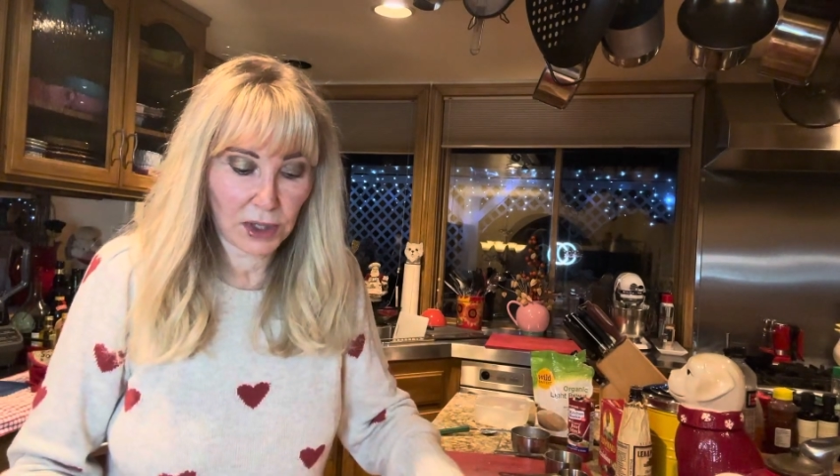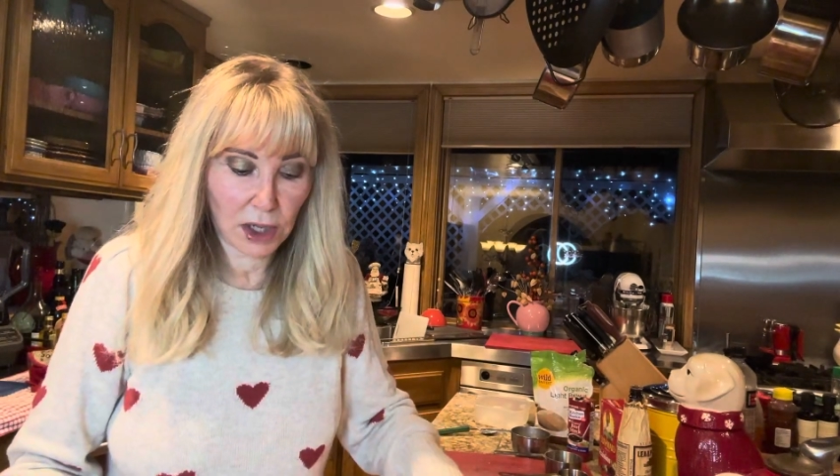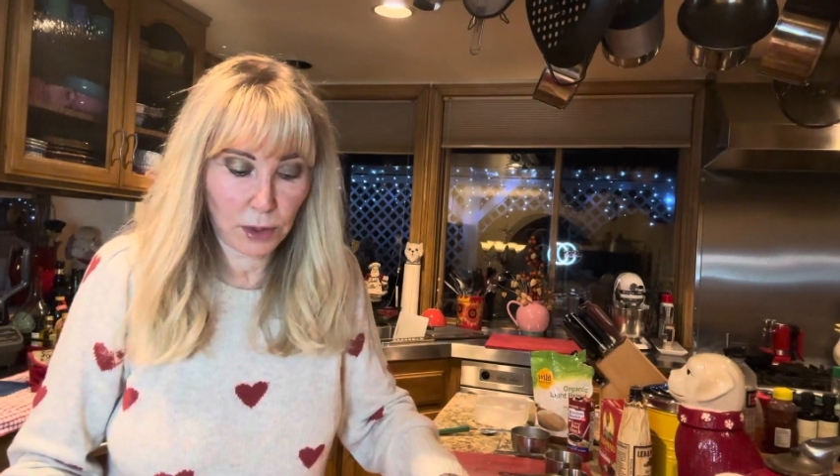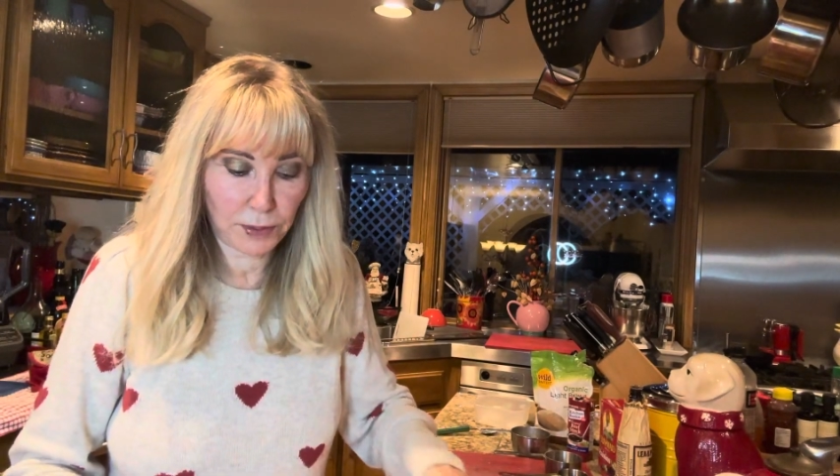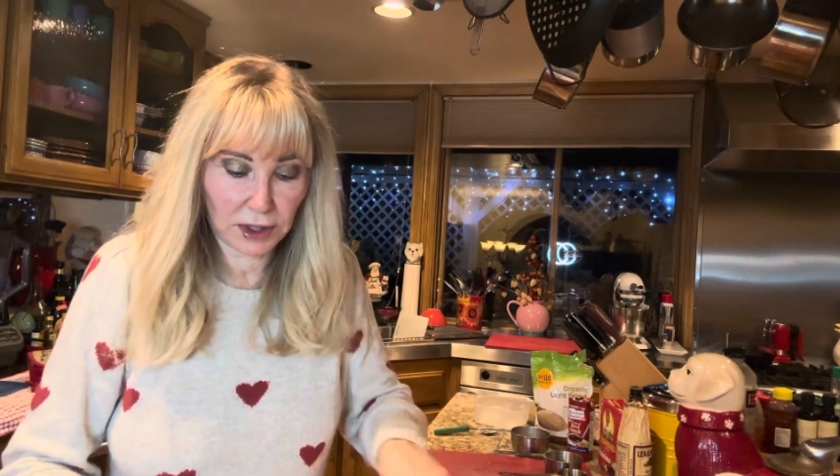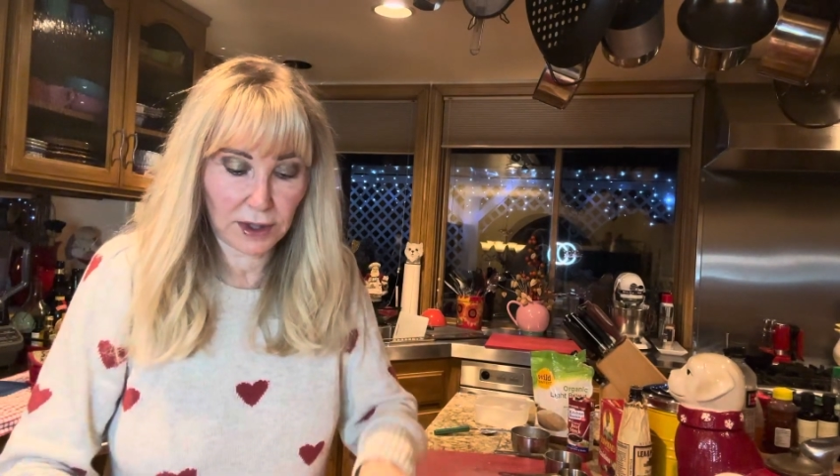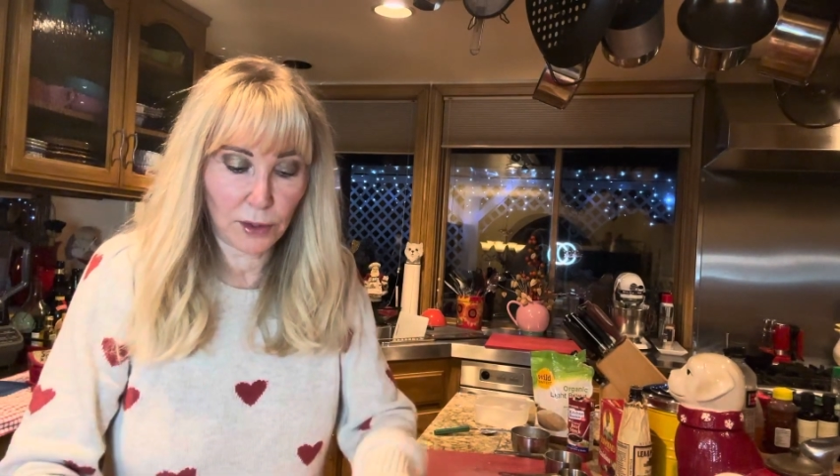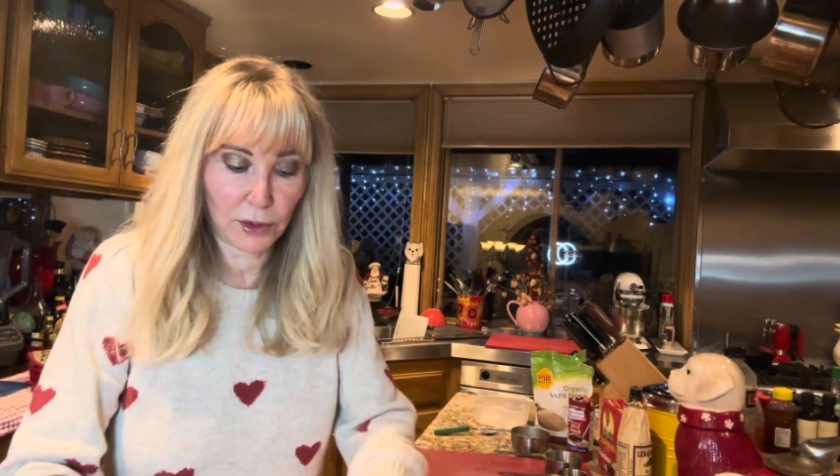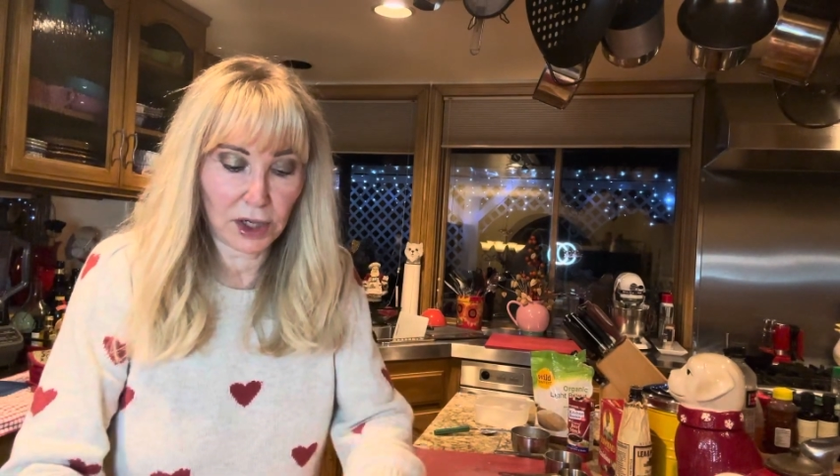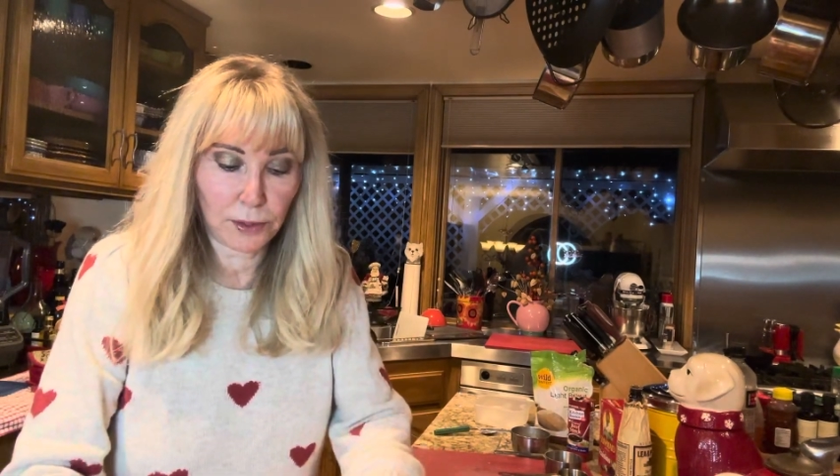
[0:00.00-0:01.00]
I'll pick that
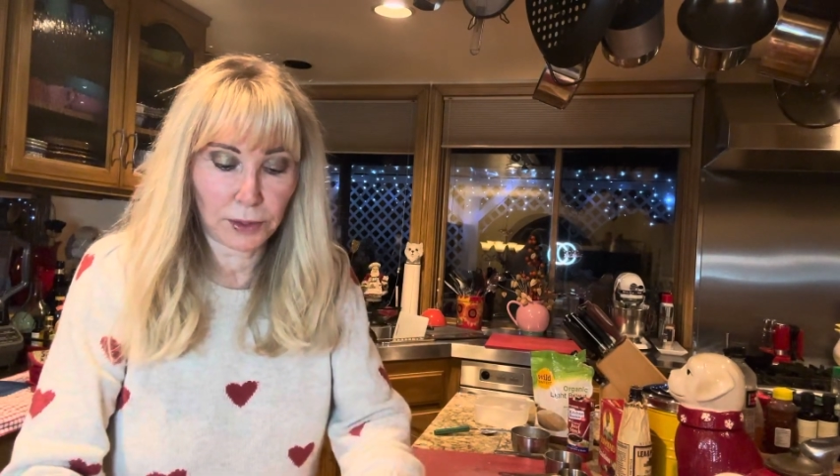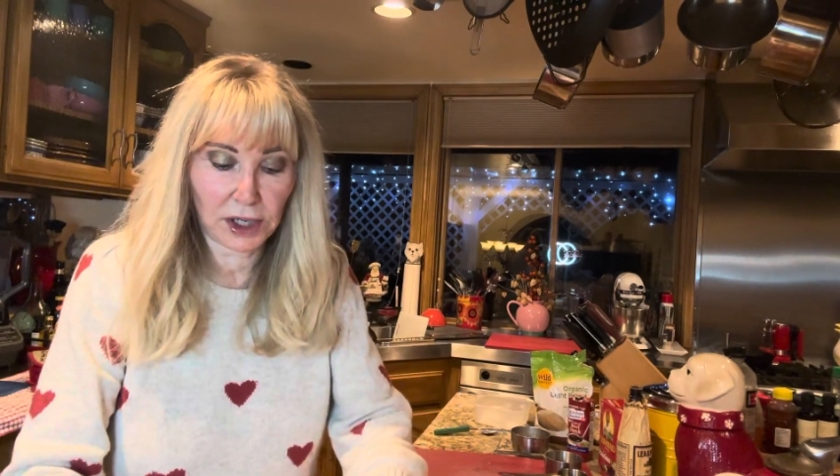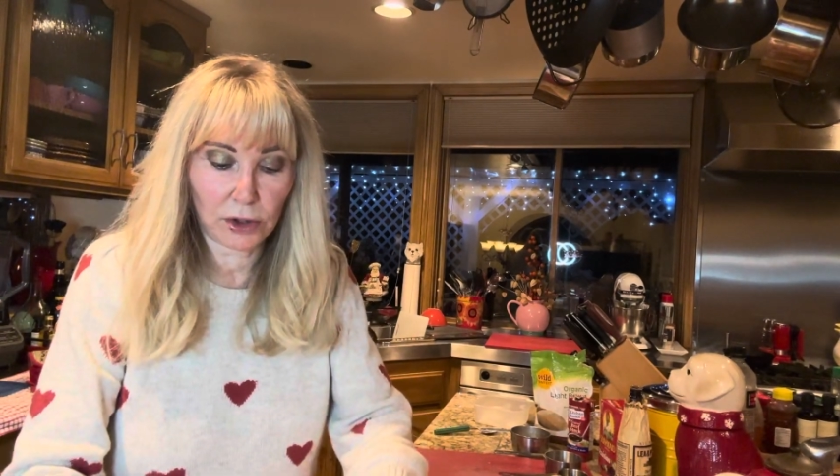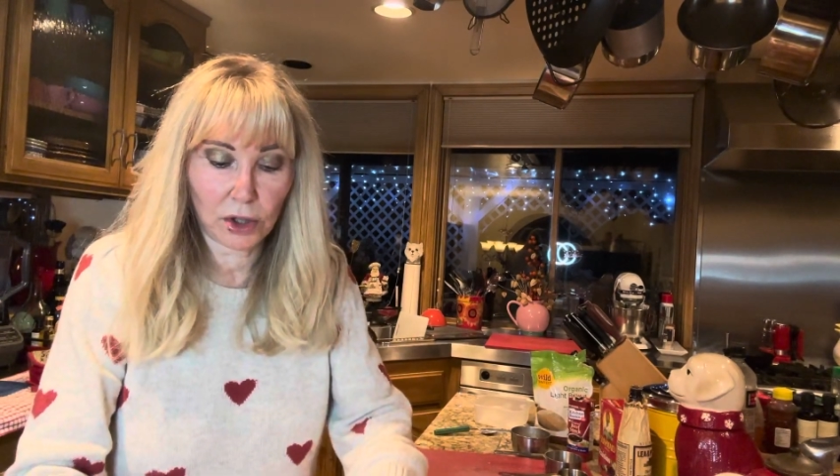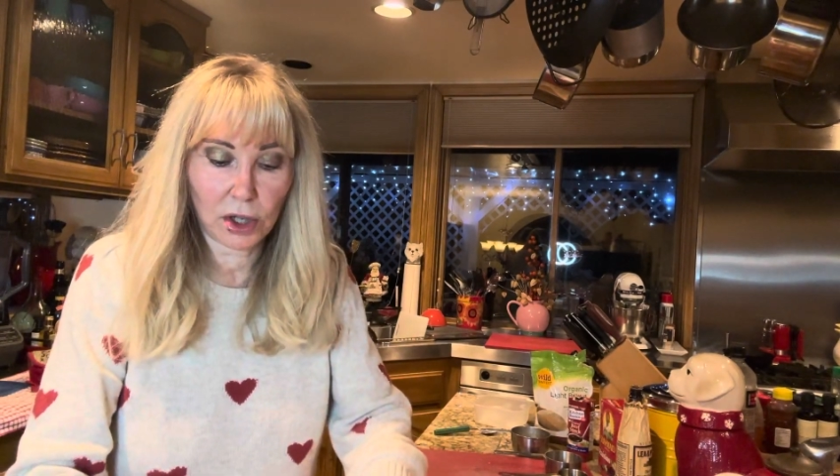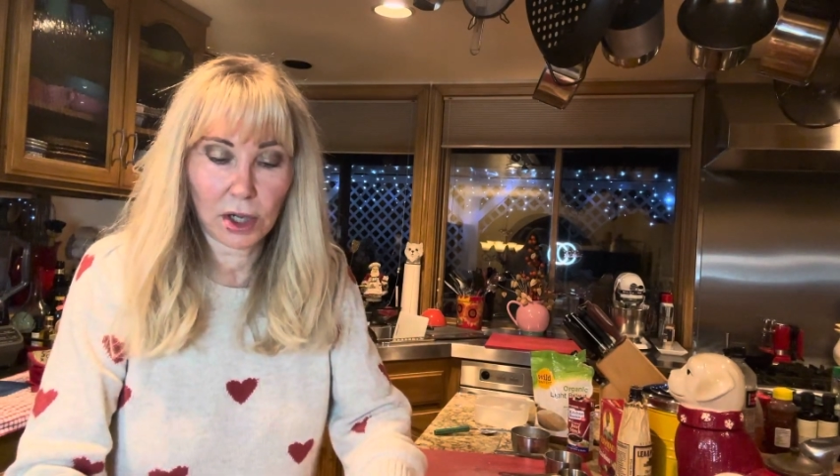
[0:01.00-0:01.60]
one up later.